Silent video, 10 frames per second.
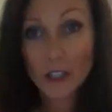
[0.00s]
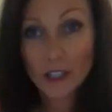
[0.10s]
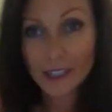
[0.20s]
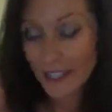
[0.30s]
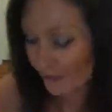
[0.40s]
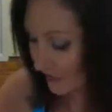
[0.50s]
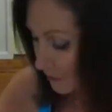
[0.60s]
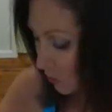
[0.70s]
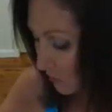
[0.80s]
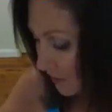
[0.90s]
You can have
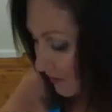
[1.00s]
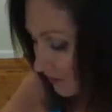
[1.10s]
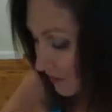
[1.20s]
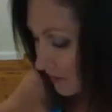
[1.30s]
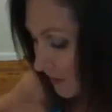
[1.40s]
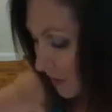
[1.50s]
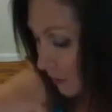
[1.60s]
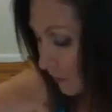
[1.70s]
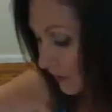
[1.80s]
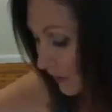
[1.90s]
small muscles
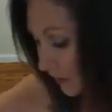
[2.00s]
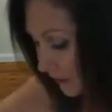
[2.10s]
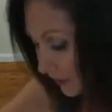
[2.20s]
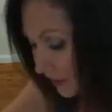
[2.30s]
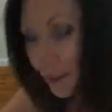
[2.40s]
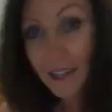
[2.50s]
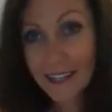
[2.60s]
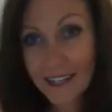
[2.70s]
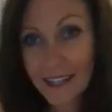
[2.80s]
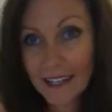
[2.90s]
with a thin
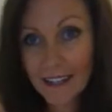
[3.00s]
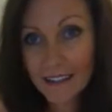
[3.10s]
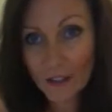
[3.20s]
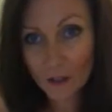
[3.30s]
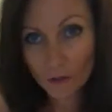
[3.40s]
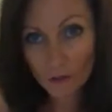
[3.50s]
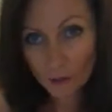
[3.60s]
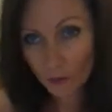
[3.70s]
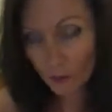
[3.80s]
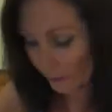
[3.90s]
layer of
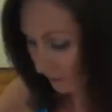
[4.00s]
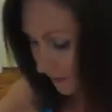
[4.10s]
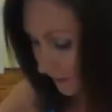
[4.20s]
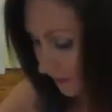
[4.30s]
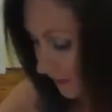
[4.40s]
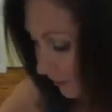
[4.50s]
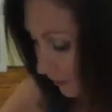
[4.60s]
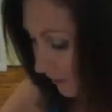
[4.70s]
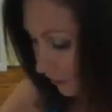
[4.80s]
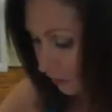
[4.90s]
body fat
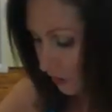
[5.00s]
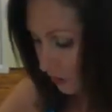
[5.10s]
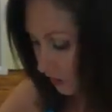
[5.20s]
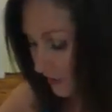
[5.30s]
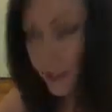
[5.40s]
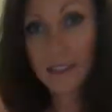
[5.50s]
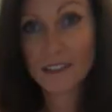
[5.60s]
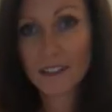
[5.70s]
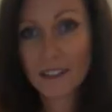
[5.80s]
covering it. You can just